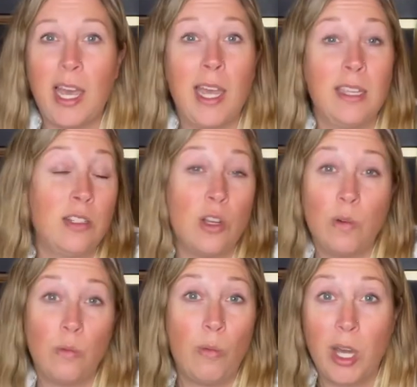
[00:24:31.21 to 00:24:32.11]
I
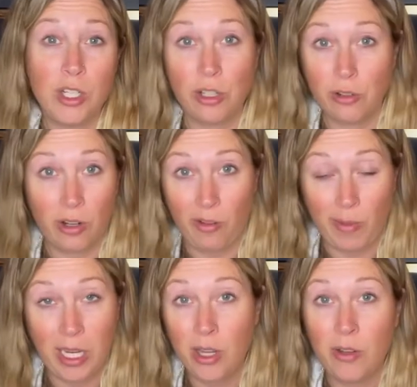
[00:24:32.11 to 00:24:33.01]
don't want children of
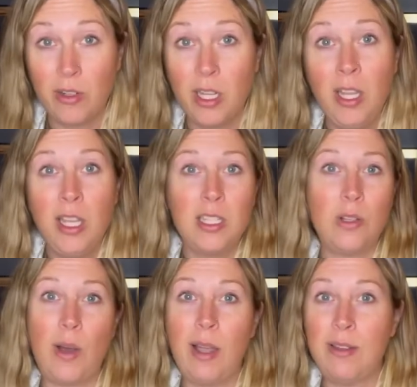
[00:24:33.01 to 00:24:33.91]
my own,
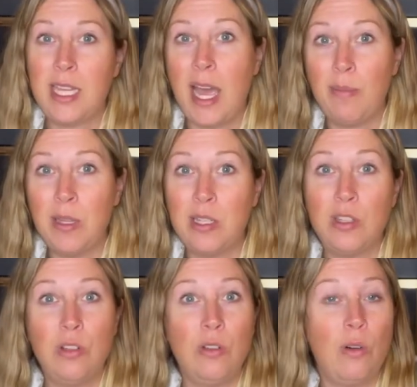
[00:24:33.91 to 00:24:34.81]
so I was happy
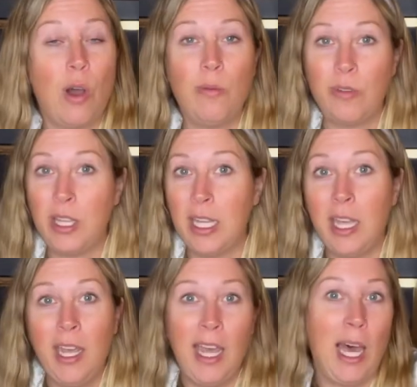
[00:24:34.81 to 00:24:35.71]
to hopefully
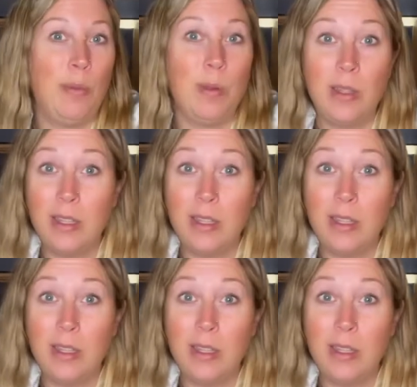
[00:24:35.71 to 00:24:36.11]
help